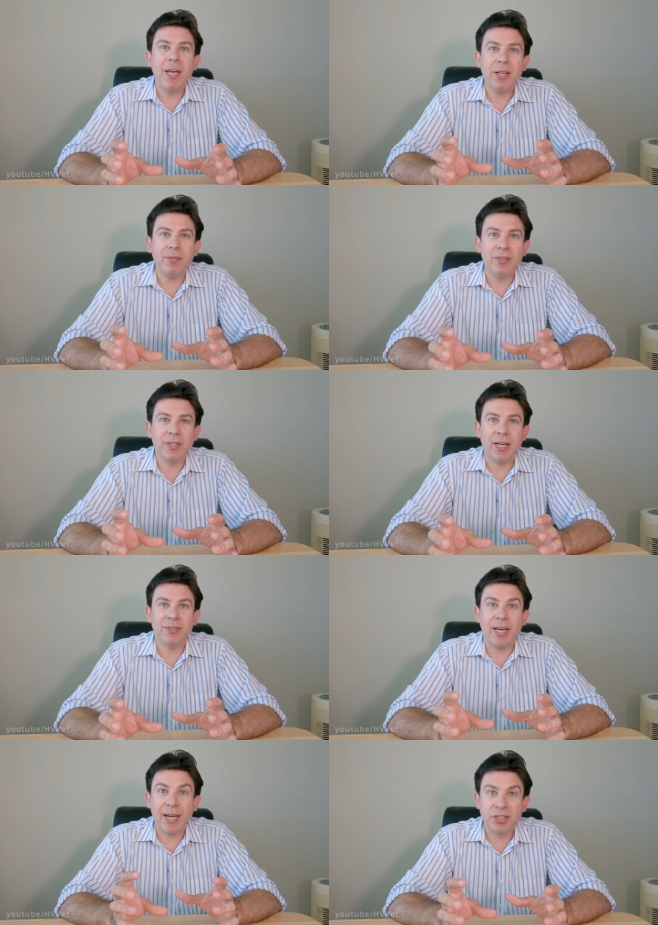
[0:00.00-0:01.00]
many of these
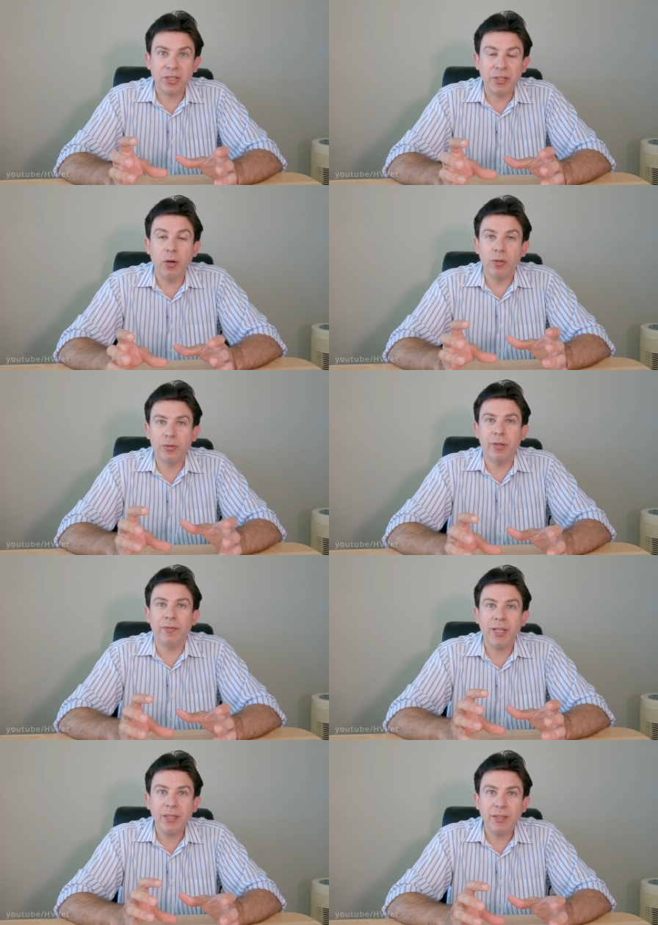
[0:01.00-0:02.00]
cats actually also
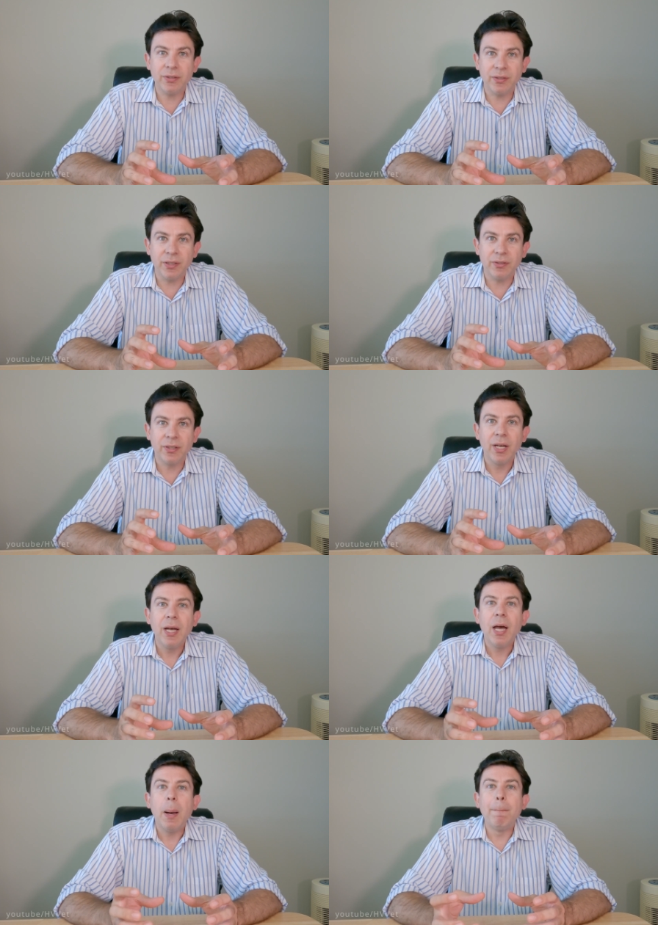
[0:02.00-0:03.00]
have kidney disease,
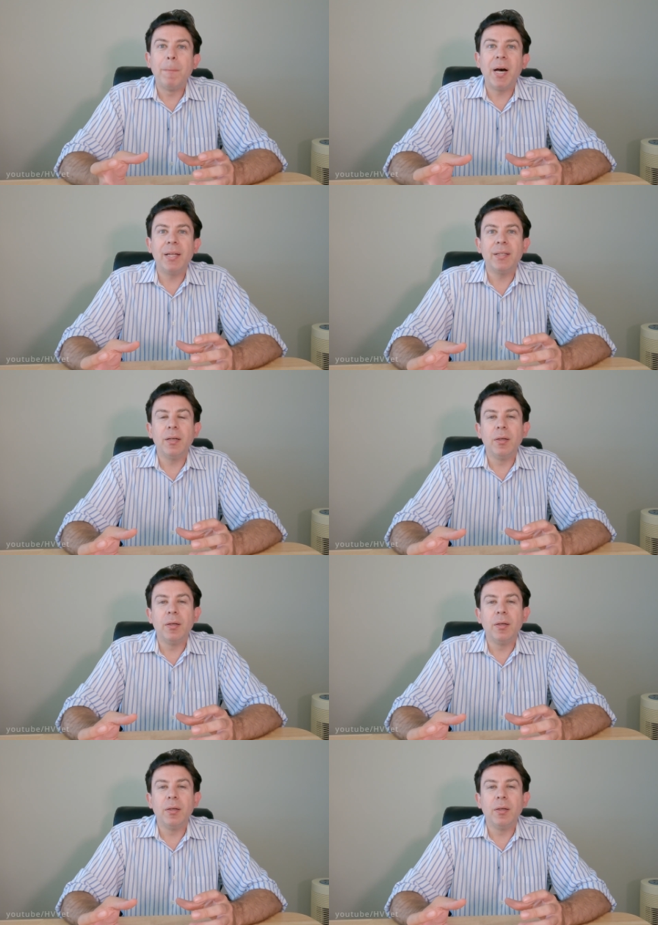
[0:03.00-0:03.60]
but